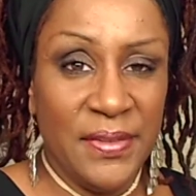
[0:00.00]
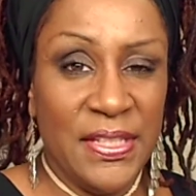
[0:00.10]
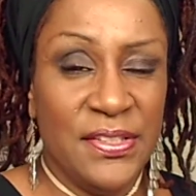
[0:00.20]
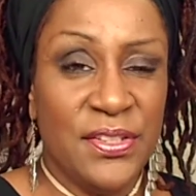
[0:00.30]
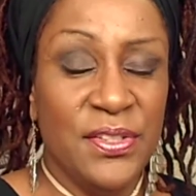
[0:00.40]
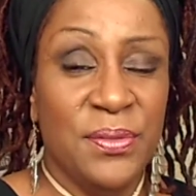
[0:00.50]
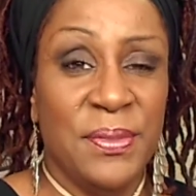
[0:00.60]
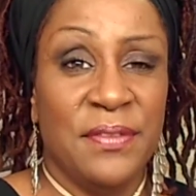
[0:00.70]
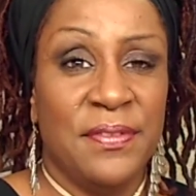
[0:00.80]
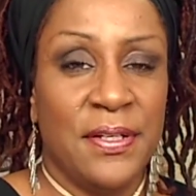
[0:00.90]
excuse
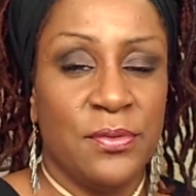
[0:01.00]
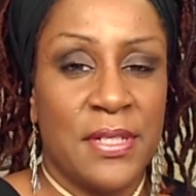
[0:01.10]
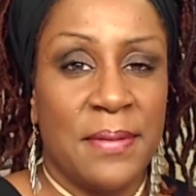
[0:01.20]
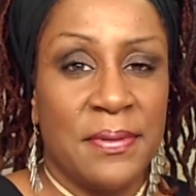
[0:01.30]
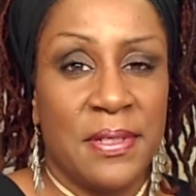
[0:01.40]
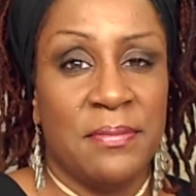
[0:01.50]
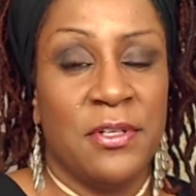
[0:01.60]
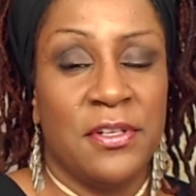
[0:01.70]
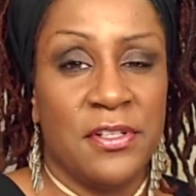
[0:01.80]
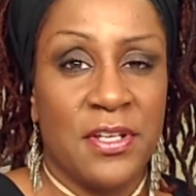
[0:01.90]
me, the final topic I'm
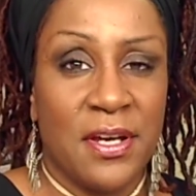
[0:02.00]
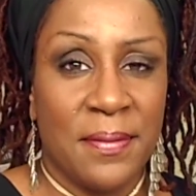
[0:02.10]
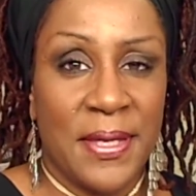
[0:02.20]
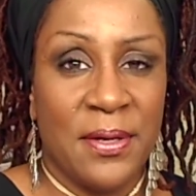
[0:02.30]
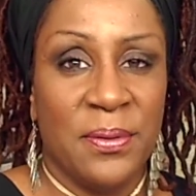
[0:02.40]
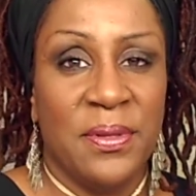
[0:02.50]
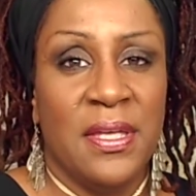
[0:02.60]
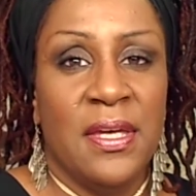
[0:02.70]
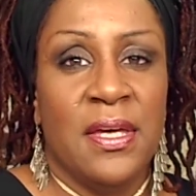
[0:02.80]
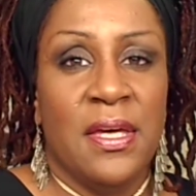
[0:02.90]
going to talk about,
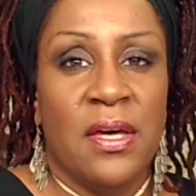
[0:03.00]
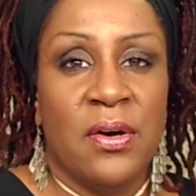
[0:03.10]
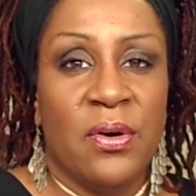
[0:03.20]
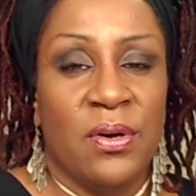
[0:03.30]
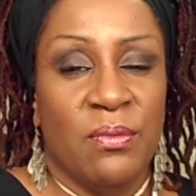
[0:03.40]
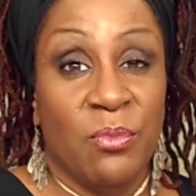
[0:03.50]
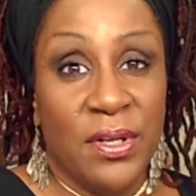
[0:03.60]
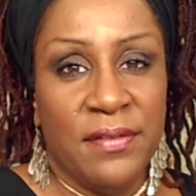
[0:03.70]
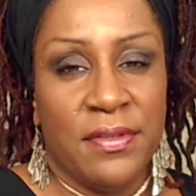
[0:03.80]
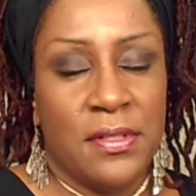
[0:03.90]
or
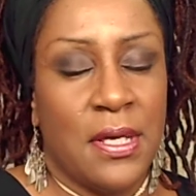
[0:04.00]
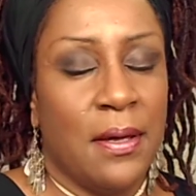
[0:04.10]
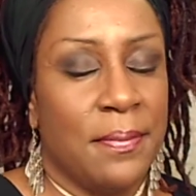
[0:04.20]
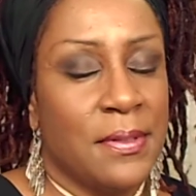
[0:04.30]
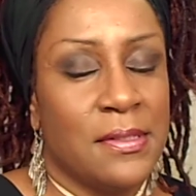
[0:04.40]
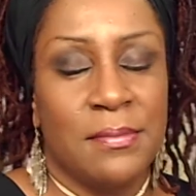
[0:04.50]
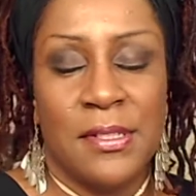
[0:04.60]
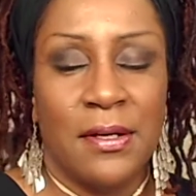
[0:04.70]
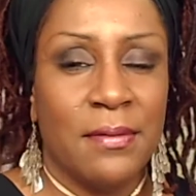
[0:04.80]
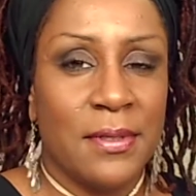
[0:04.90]
one of the topics, I'm
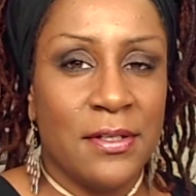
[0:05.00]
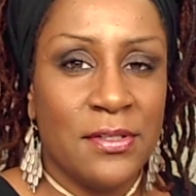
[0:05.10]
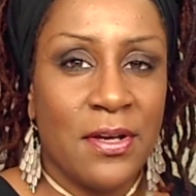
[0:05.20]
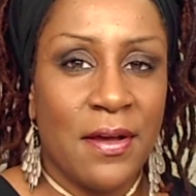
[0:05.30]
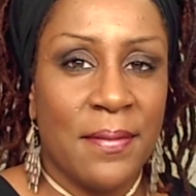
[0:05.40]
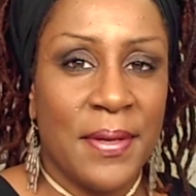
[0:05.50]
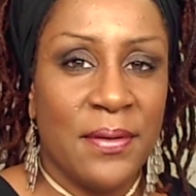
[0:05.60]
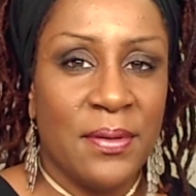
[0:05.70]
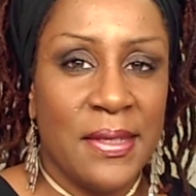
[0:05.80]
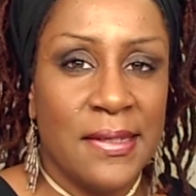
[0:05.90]
sorry, I'm going to talk
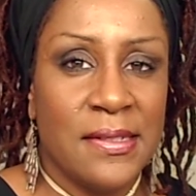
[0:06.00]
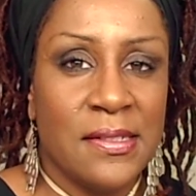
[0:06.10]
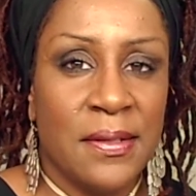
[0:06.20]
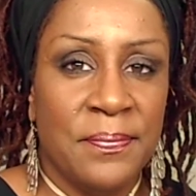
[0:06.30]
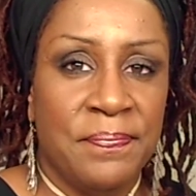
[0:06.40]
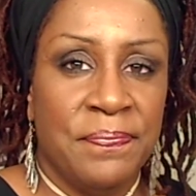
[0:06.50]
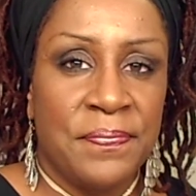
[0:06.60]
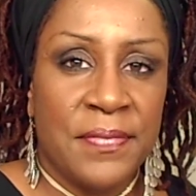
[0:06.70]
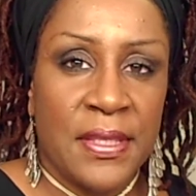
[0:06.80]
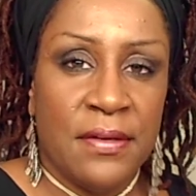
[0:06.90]
about is
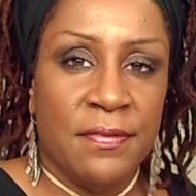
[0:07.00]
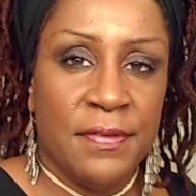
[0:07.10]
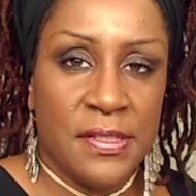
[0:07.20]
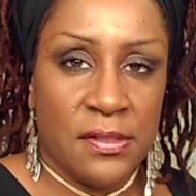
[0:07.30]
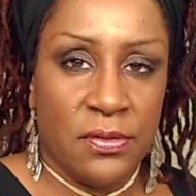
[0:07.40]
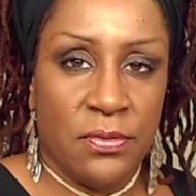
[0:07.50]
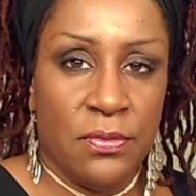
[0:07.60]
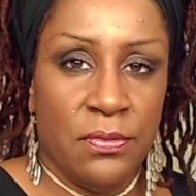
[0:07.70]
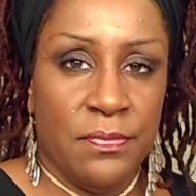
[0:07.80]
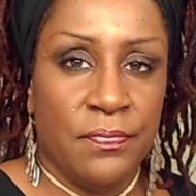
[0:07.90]

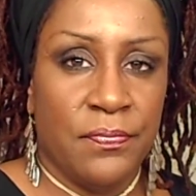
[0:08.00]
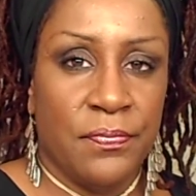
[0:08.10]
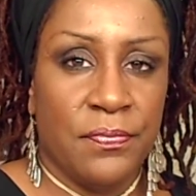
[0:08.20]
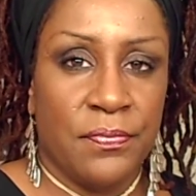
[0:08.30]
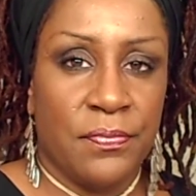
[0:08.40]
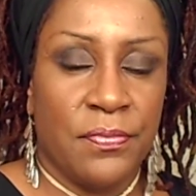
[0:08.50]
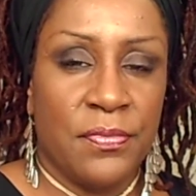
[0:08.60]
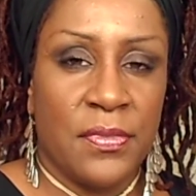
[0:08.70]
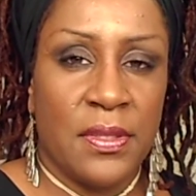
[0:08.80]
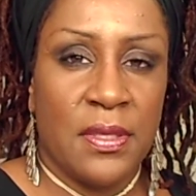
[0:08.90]
physical
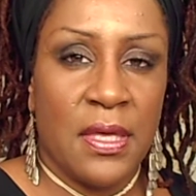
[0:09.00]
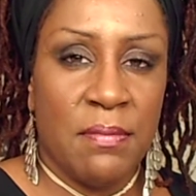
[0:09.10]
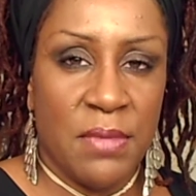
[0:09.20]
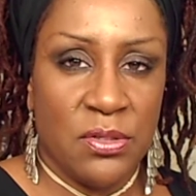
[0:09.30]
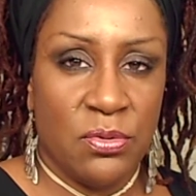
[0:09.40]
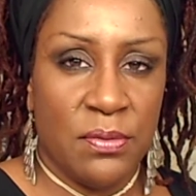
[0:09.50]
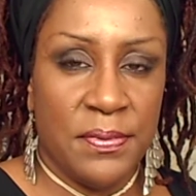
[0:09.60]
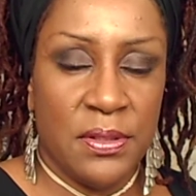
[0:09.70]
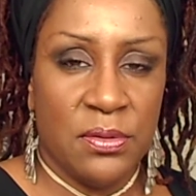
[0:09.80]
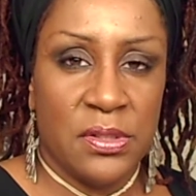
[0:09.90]
and mental
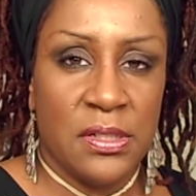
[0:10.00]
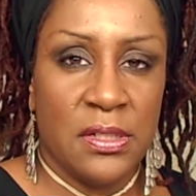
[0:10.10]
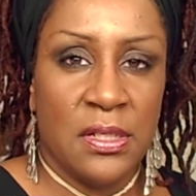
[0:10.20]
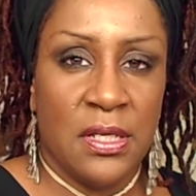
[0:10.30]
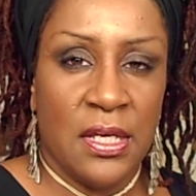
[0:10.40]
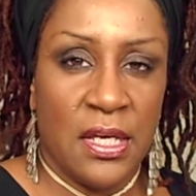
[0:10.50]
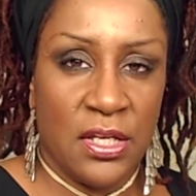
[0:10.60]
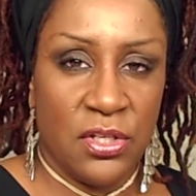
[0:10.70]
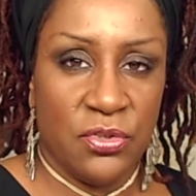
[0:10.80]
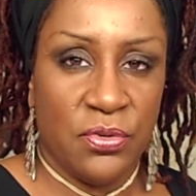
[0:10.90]
abuse
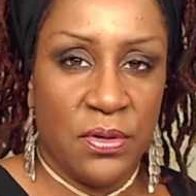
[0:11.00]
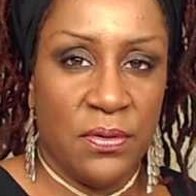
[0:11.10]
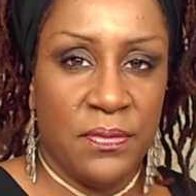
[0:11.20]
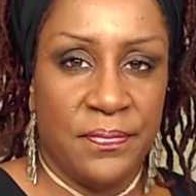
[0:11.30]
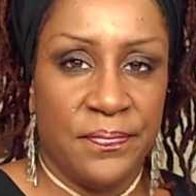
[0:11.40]
and control